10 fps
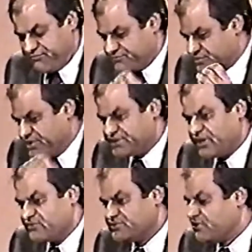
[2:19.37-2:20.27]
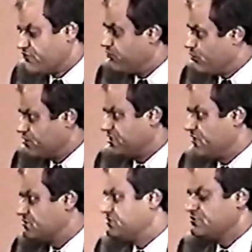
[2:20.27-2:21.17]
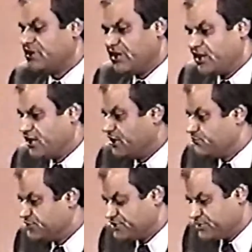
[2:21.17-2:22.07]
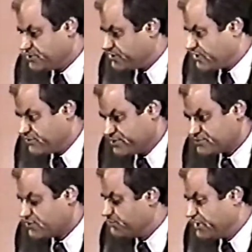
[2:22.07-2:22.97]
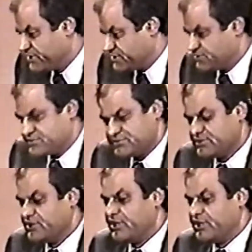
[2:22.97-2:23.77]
3,000 or 4,000 armed terrorists or militants